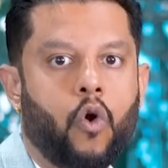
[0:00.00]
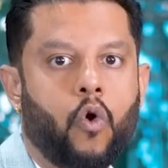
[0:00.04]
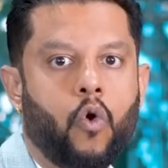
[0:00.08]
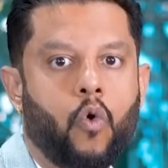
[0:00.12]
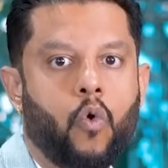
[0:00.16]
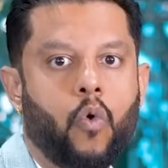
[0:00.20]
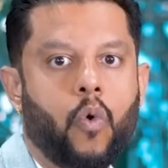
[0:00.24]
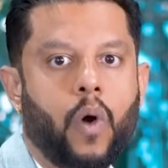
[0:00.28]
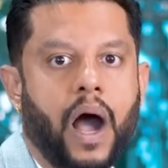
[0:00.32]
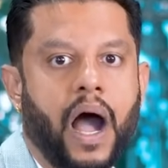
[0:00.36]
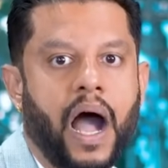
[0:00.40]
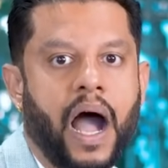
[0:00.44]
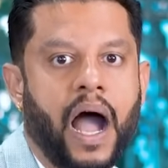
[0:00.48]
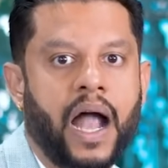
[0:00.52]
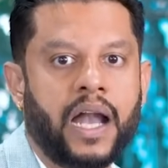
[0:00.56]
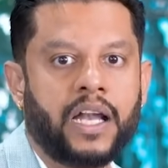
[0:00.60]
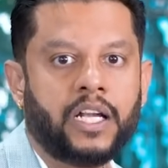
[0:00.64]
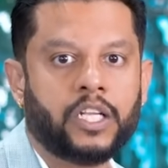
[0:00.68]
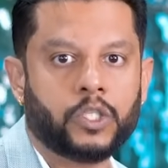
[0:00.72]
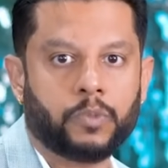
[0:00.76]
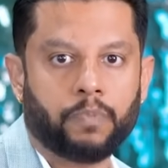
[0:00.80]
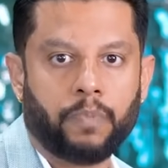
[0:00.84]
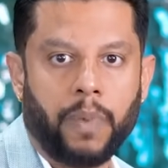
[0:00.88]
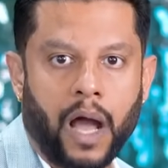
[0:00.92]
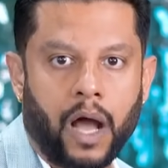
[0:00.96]
who
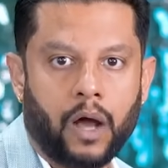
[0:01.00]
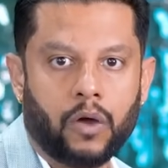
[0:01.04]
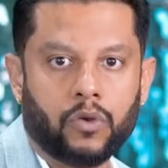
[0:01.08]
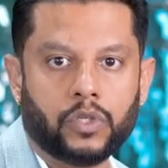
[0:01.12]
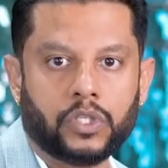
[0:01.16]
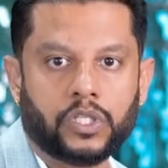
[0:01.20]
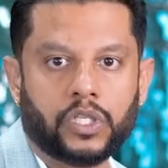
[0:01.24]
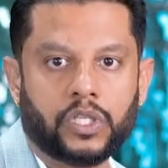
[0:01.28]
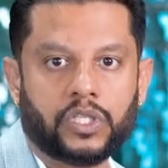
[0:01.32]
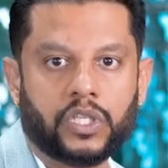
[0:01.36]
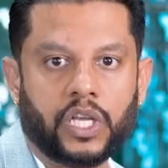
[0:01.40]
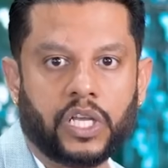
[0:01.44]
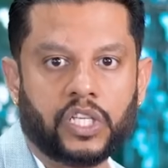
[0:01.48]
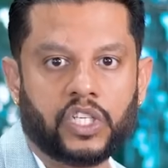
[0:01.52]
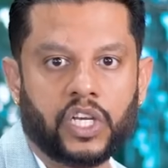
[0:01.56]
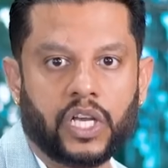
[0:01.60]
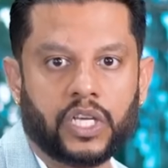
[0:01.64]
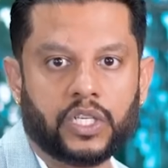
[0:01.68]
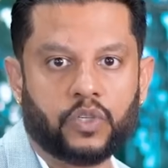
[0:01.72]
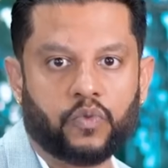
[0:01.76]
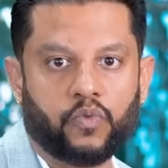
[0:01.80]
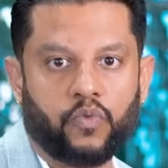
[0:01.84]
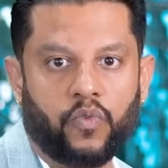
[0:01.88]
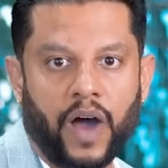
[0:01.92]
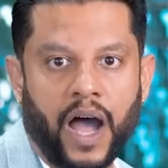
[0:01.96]
aren't spouse, such
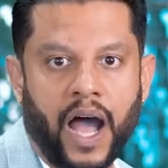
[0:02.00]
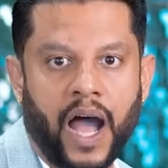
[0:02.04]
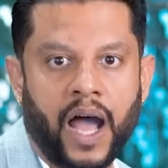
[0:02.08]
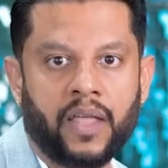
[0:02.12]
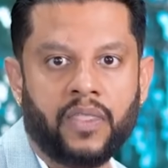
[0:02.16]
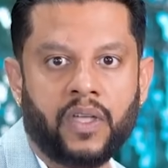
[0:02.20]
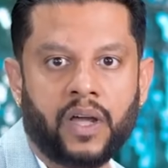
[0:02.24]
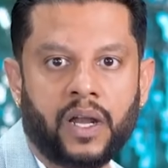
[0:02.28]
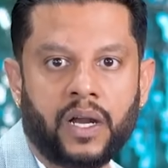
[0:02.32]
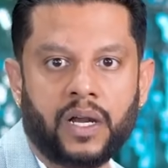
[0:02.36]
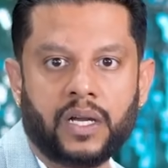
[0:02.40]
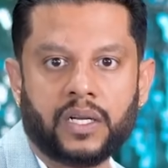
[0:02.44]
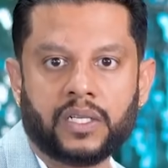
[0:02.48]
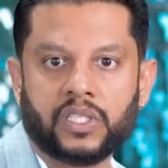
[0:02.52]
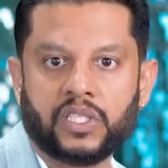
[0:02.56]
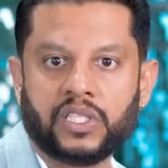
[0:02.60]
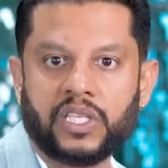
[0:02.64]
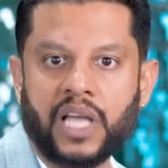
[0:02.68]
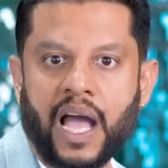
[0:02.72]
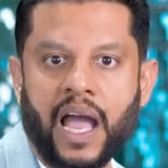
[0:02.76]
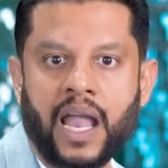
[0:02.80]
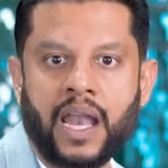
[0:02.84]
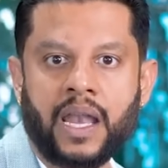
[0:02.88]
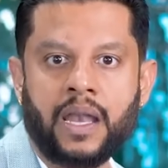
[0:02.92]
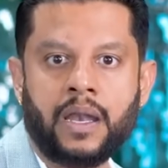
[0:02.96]
as father,
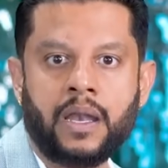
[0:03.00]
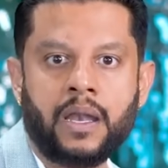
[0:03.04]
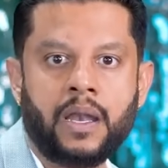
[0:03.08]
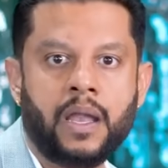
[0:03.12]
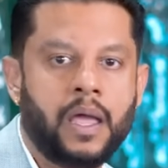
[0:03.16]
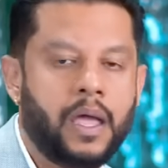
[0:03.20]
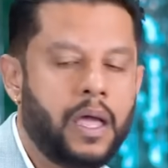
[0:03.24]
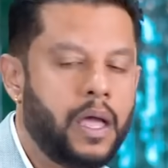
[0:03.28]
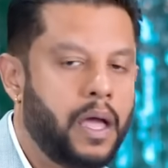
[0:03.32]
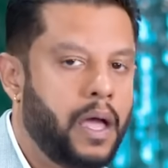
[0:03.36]
son,